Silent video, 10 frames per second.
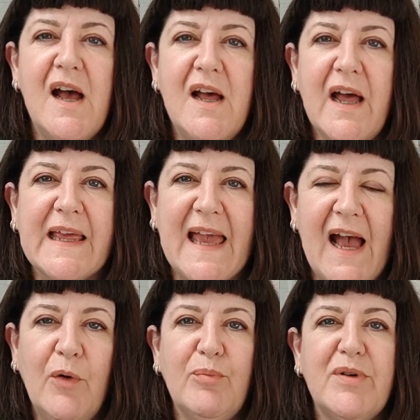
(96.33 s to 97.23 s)

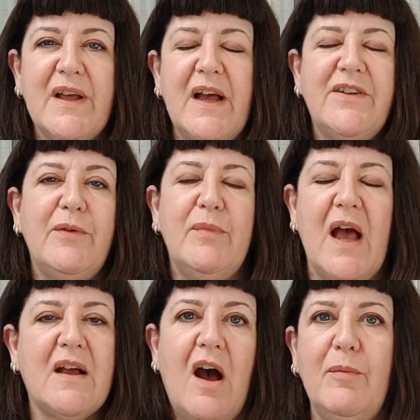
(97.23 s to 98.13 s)
account, but
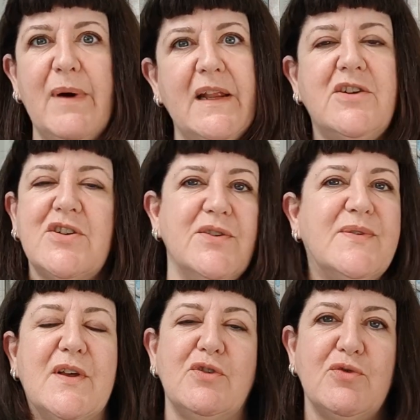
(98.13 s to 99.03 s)
I can't manage two
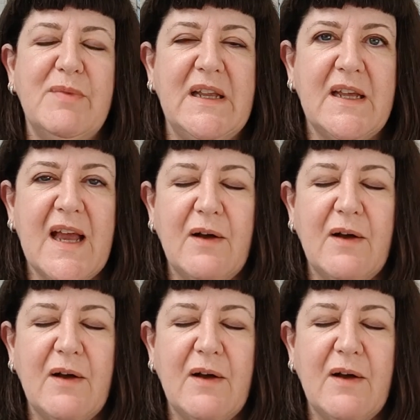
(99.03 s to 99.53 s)
social media